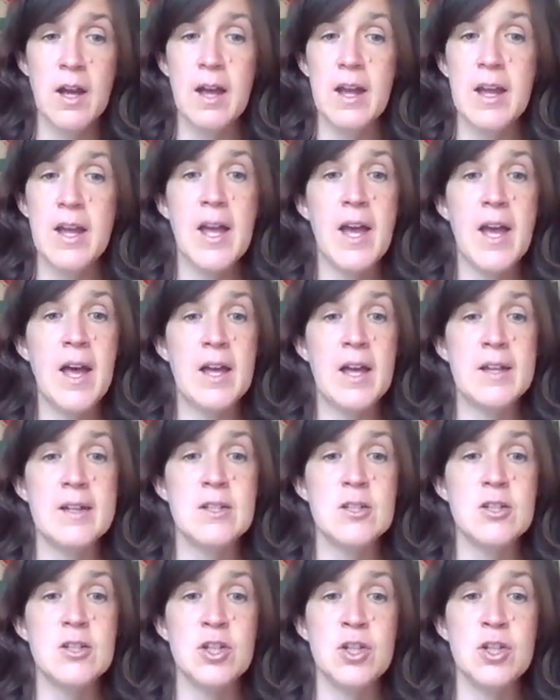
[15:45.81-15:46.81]

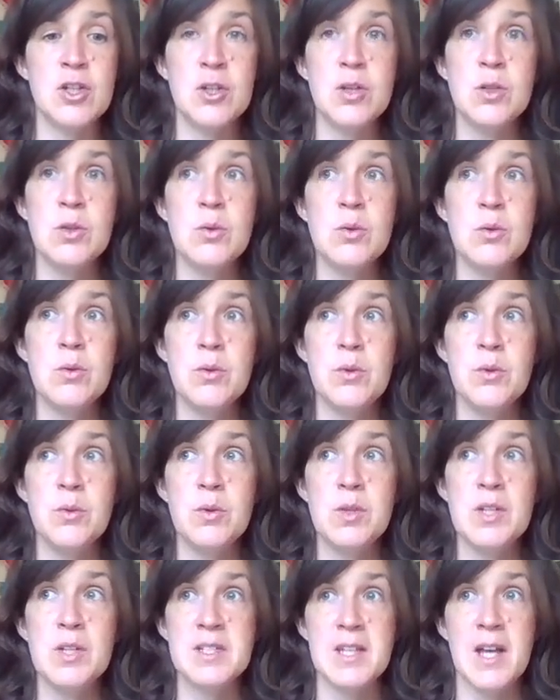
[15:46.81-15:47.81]
and
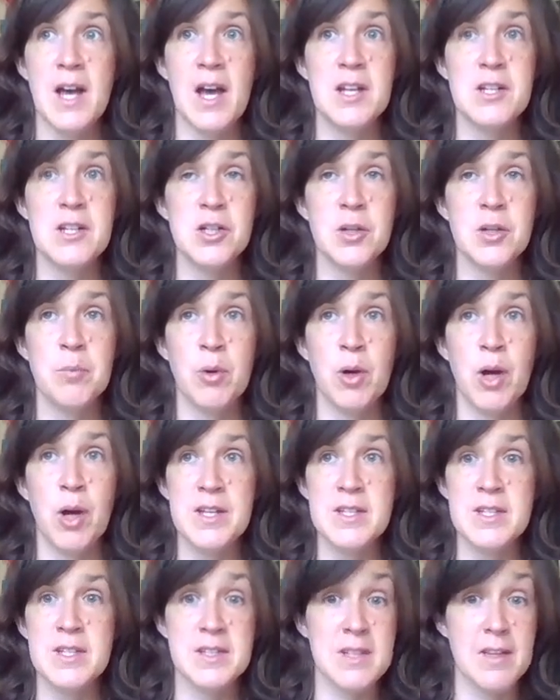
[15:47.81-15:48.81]
you decide your
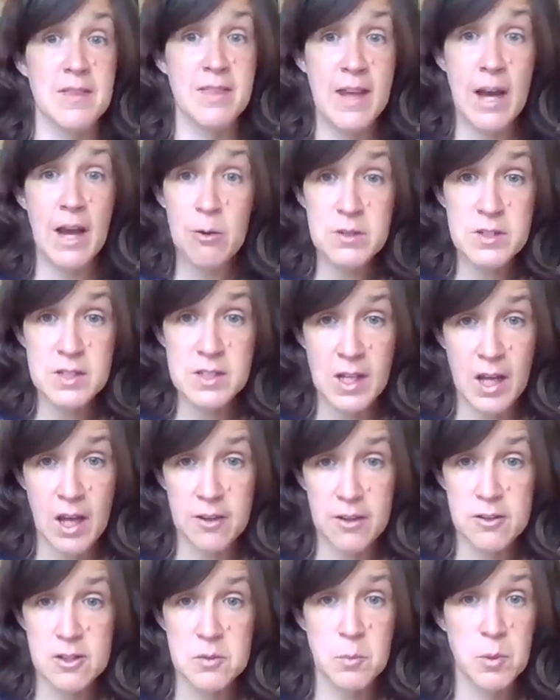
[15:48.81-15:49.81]
price is
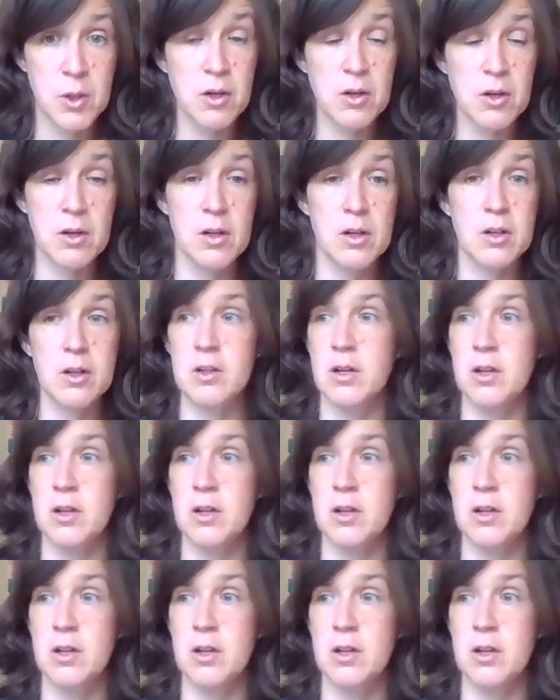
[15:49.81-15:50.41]
$1,000 per